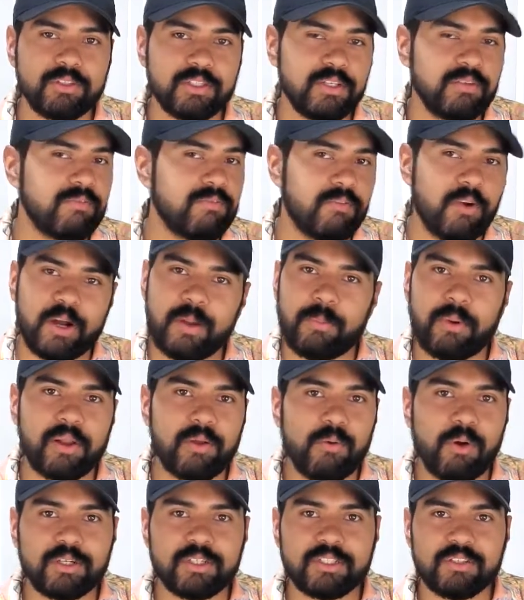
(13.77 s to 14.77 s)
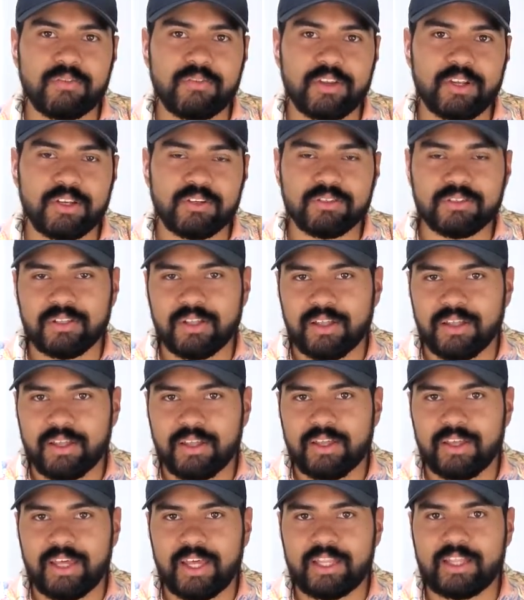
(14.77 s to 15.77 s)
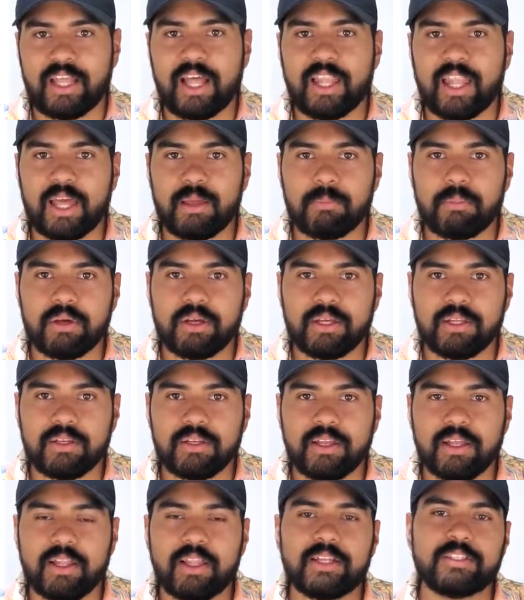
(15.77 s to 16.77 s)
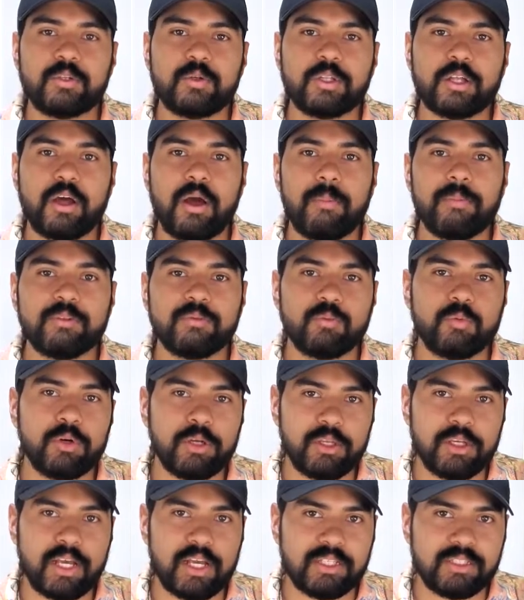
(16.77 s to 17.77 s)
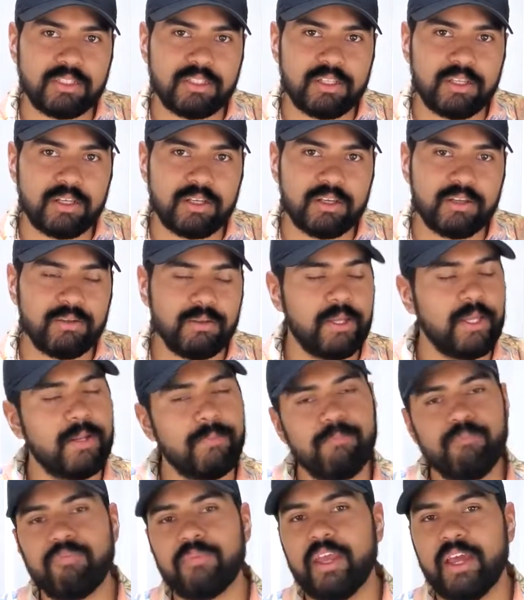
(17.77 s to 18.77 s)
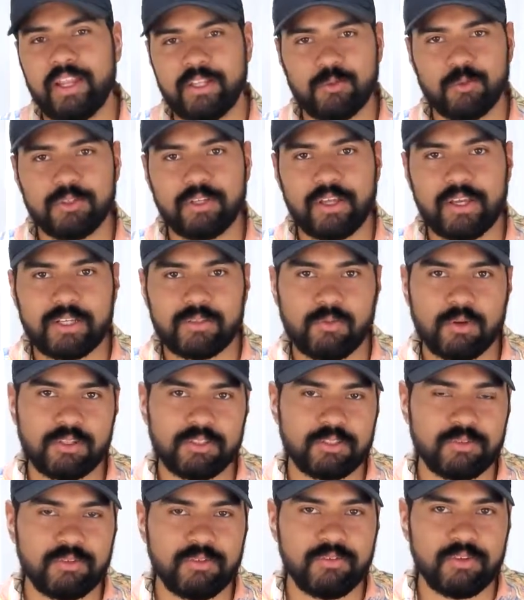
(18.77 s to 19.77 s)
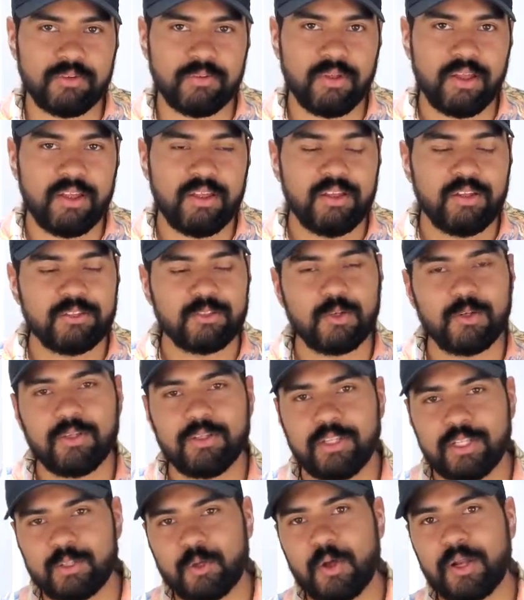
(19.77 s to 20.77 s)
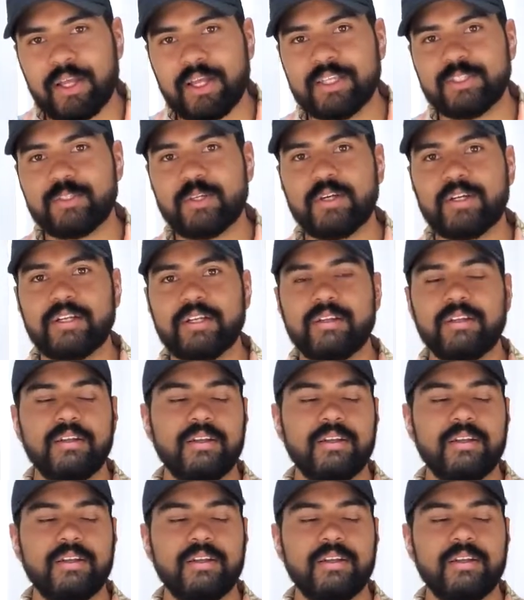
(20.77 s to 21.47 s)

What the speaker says: And for anybody watching the videos, hit that like button and let us know in the comments what you guys think and any tool that you guys want us to review. So let's go ahead and get started.